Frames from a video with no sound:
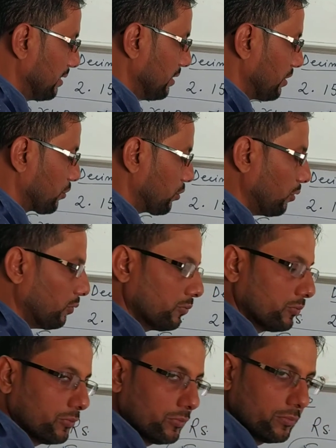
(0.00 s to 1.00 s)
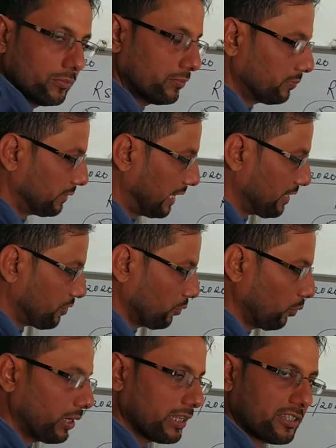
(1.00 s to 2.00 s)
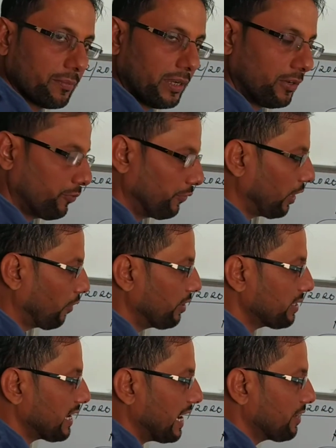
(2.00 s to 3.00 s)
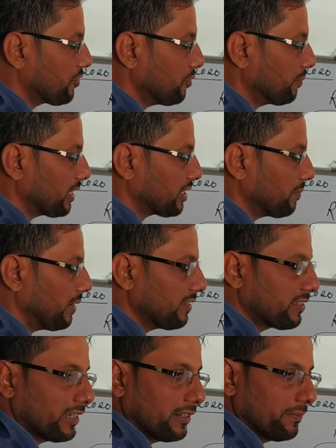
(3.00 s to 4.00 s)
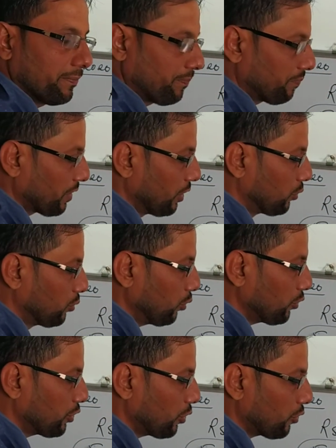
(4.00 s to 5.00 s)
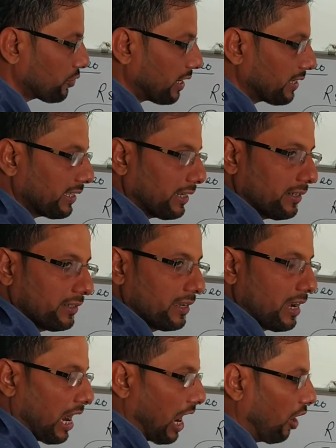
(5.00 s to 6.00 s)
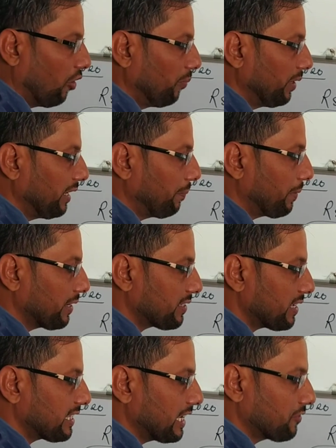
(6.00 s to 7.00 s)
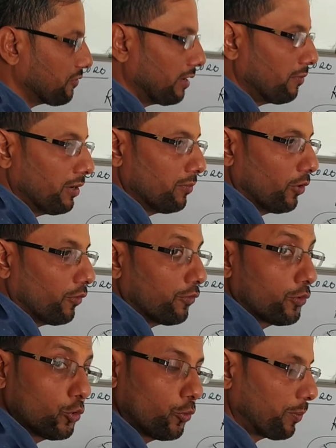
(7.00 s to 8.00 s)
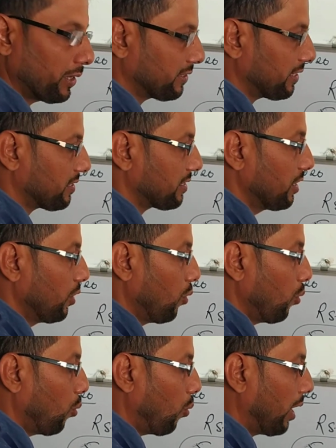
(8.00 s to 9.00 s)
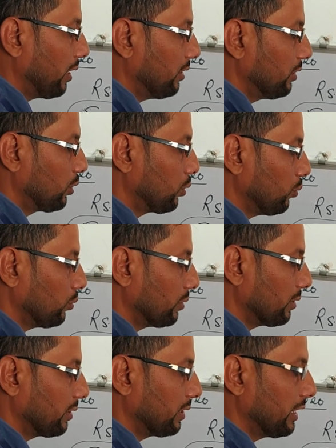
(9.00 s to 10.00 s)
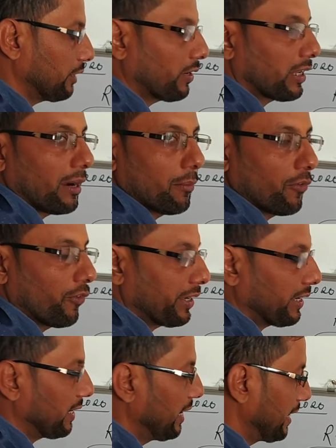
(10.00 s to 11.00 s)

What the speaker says: So there is no decimal. We always assume decimal is here. 2 zeros are there. How many places decimal will move? 2 places. 1, 2. It will come over here.